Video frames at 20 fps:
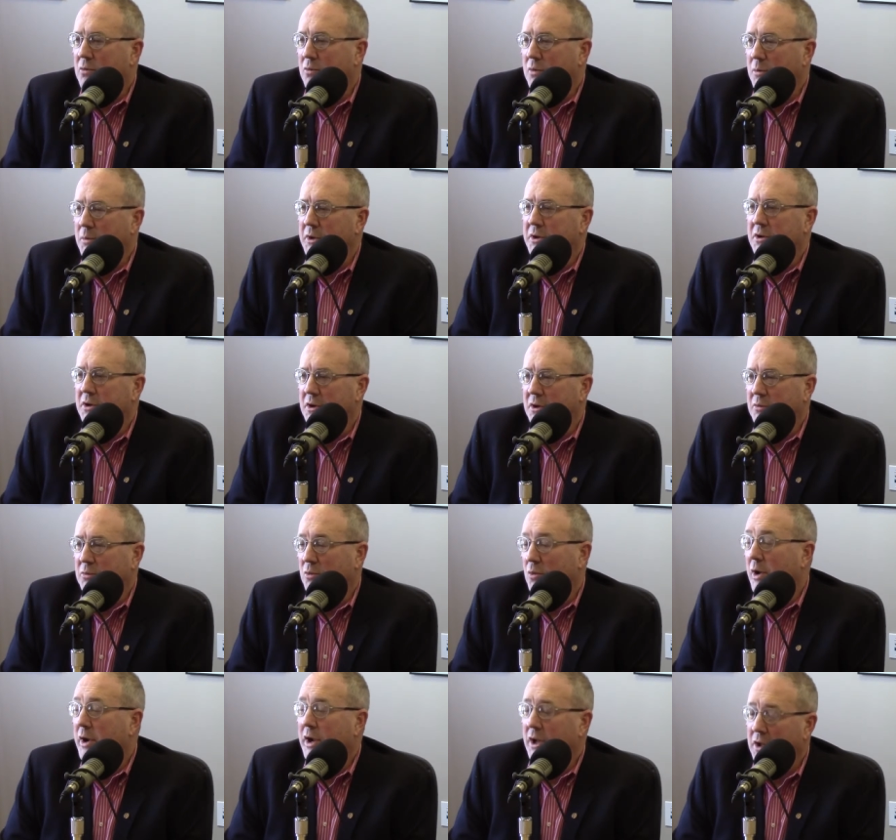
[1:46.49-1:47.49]
Woman uh,
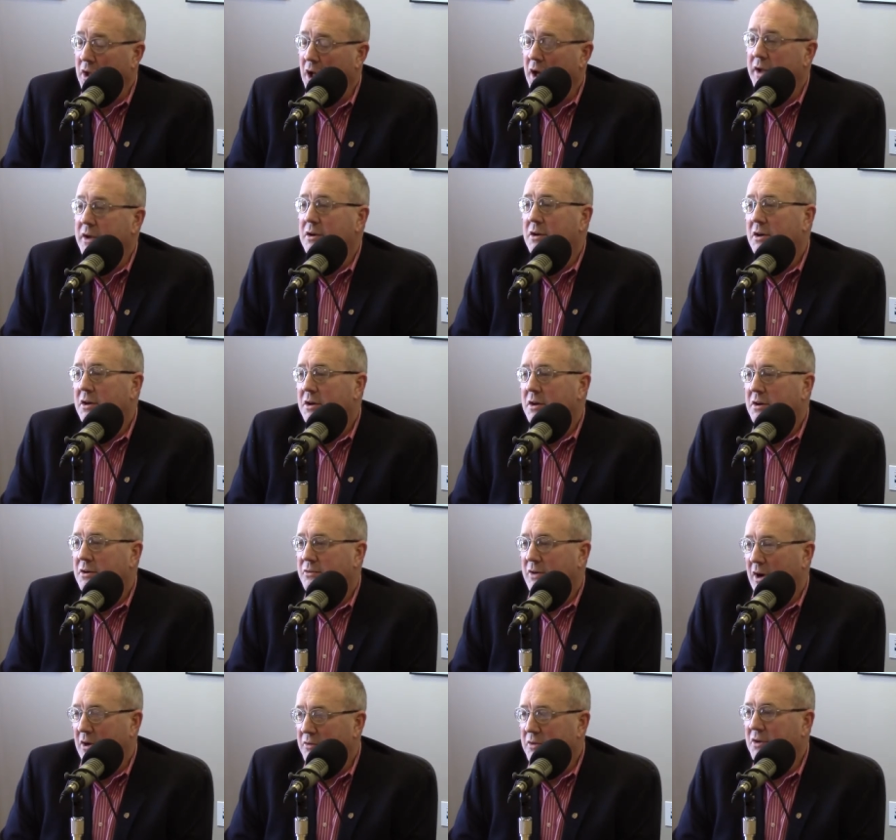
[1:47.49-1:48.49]
went online,
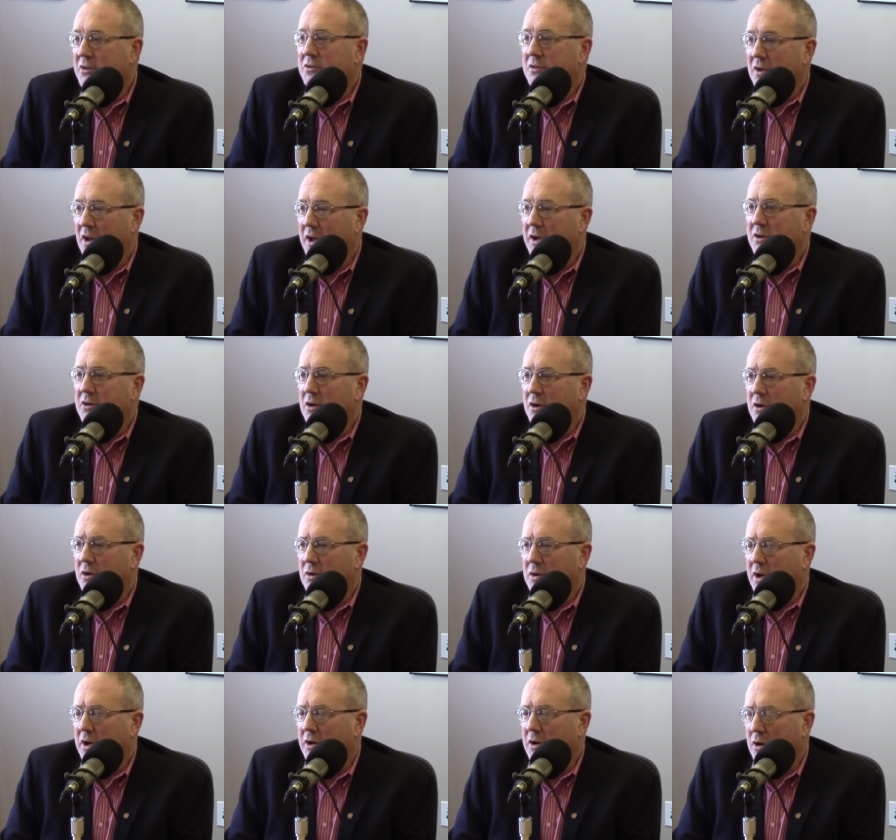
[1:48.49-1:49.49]
found us, liked our
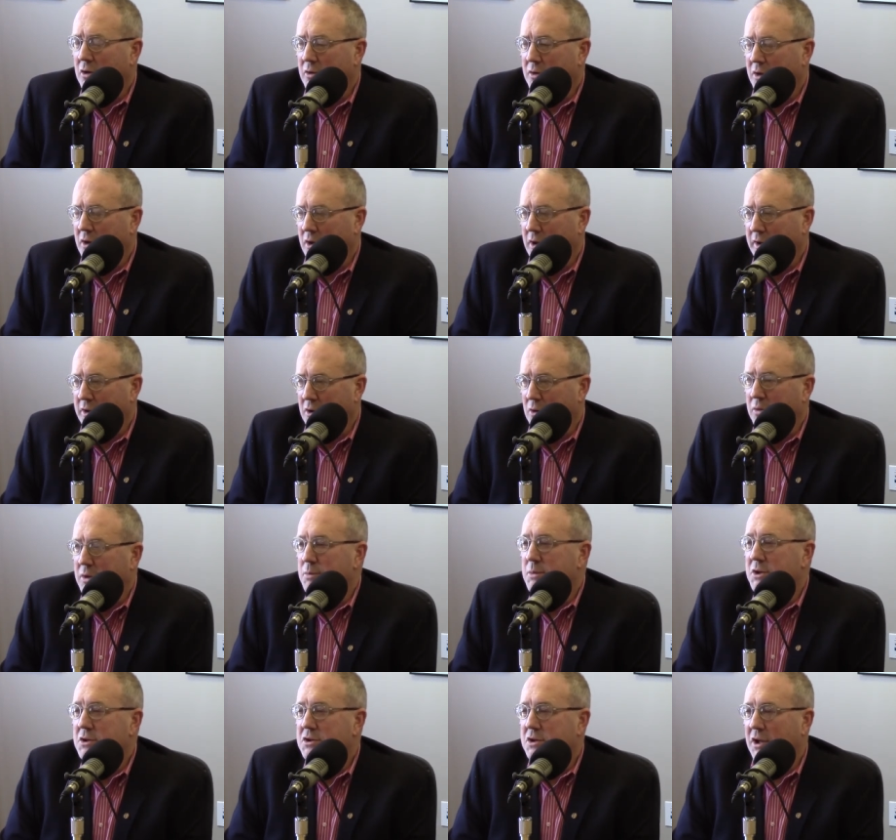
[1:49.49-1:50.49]
like our liked our
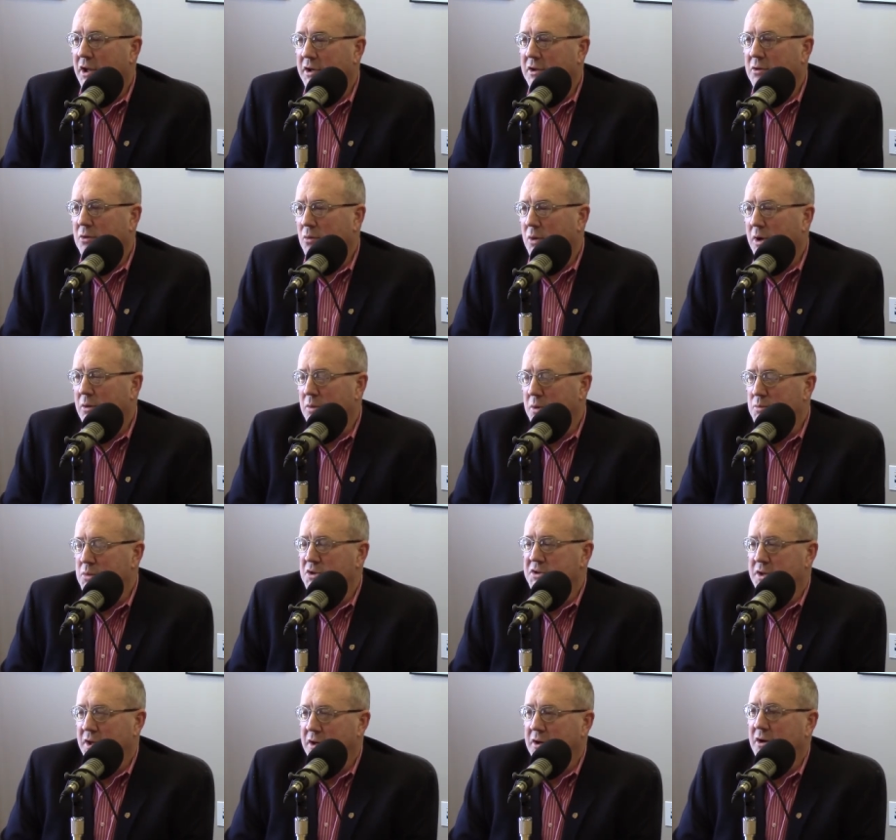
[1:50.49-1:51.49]
image, liked the way we
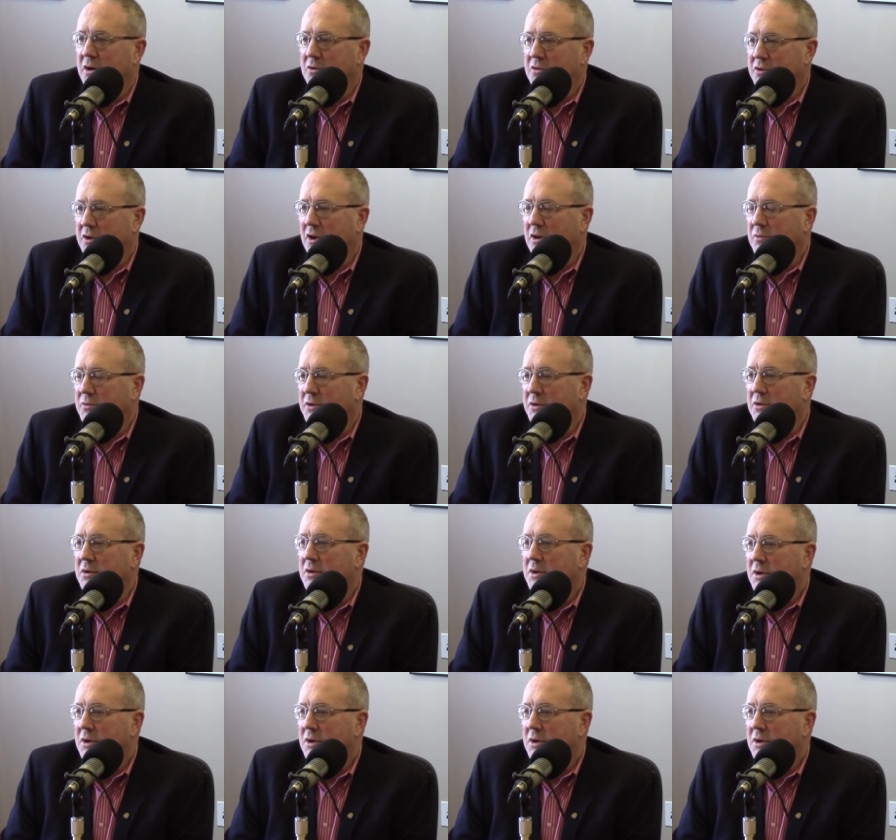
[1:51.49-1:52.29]
presented ourselves, and